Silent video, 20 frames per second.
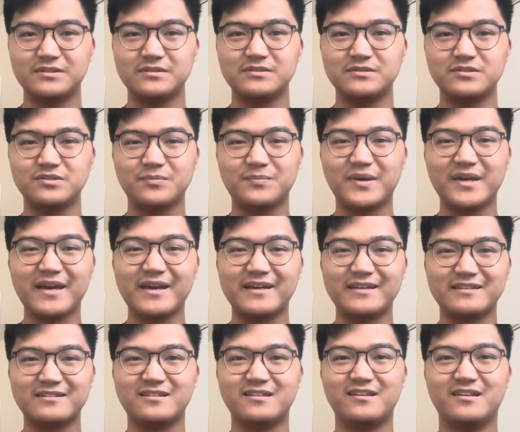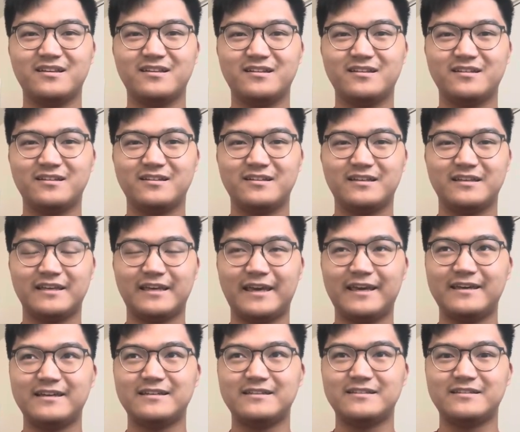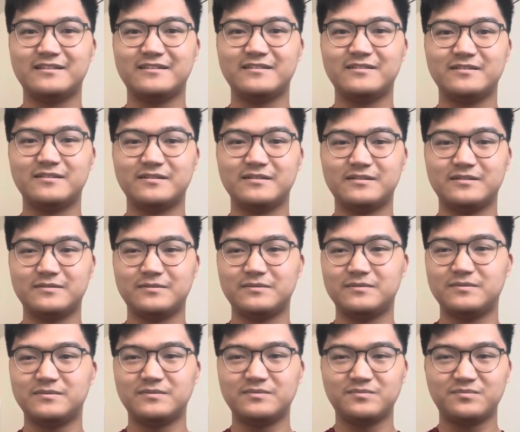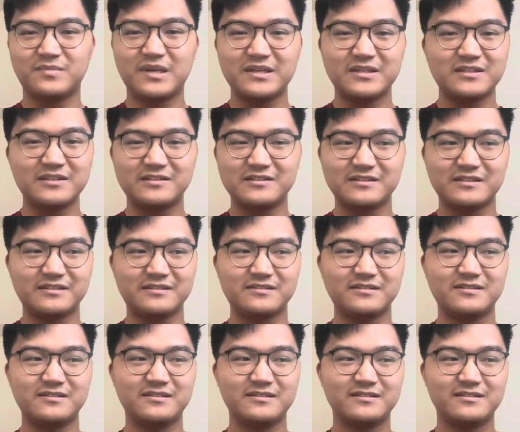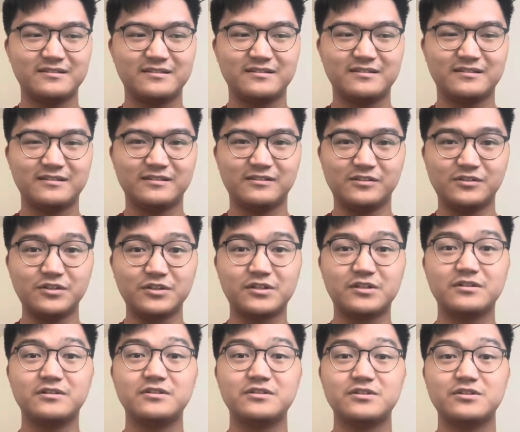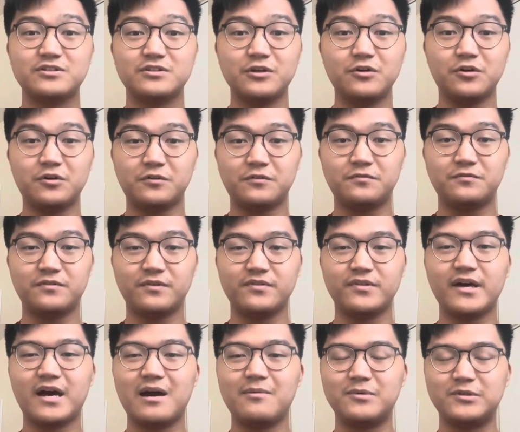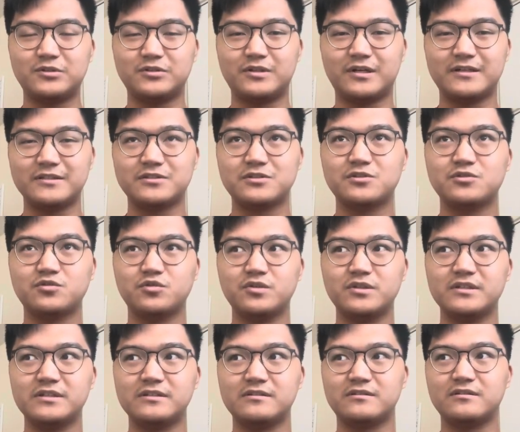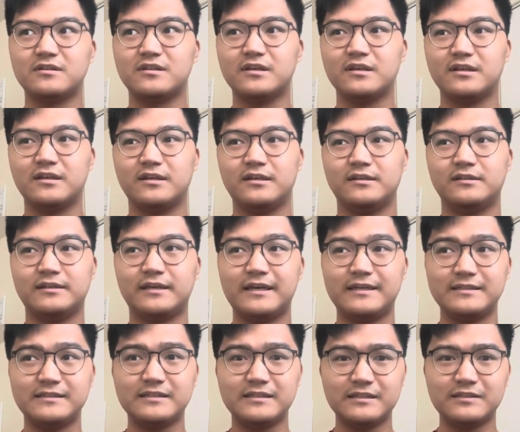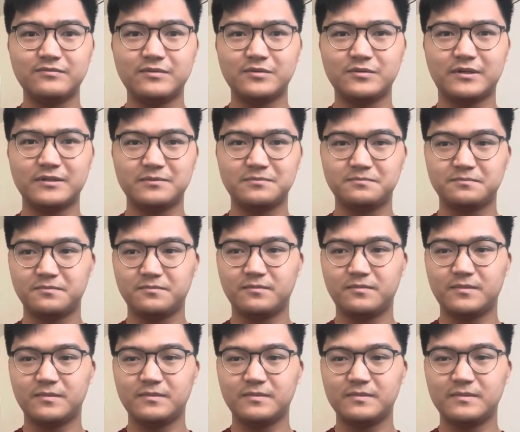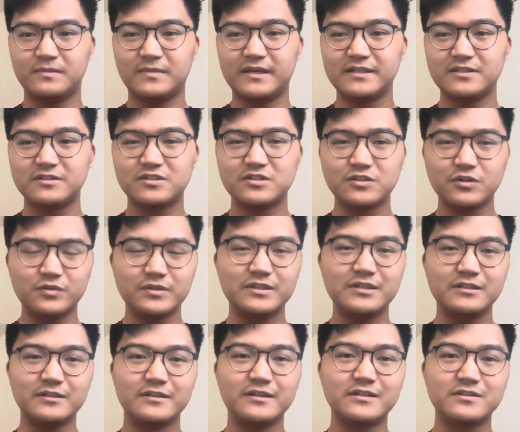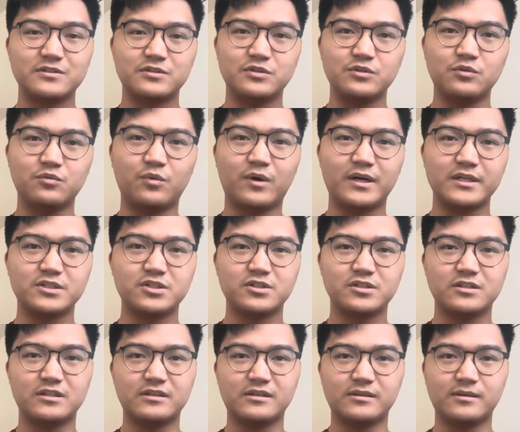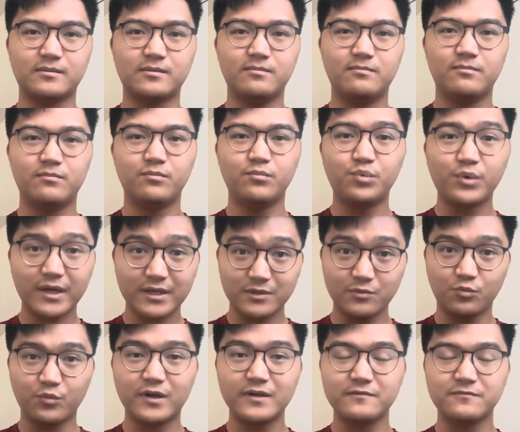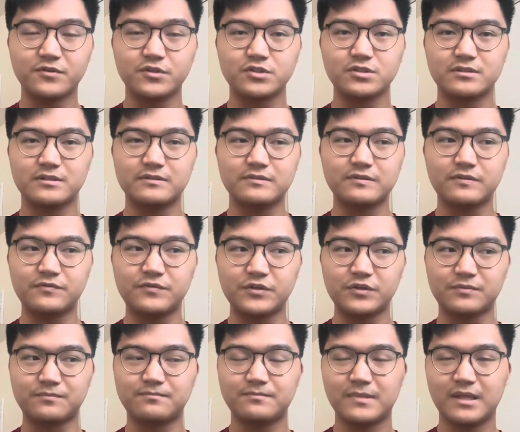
Japan, and making it look so phenomenal on screen. And even like, I still need to get to watch the black and white version of the film,